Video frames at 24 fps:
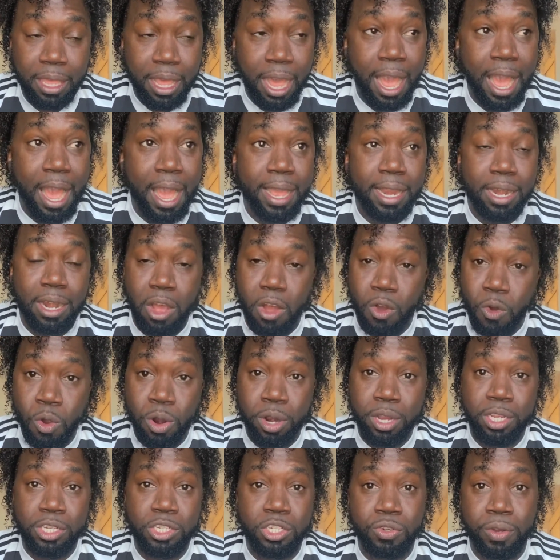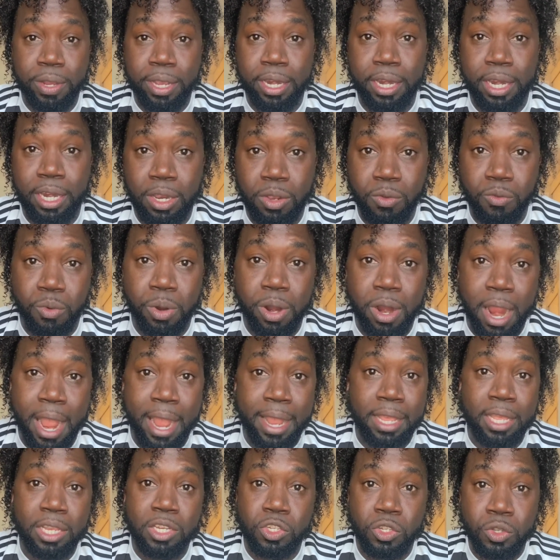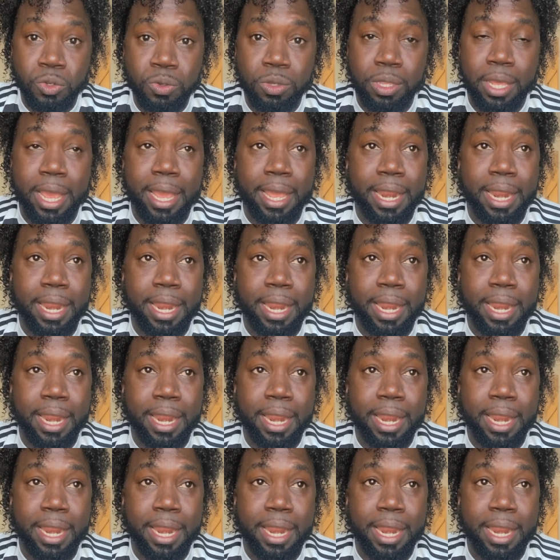God orchestrated it where I could do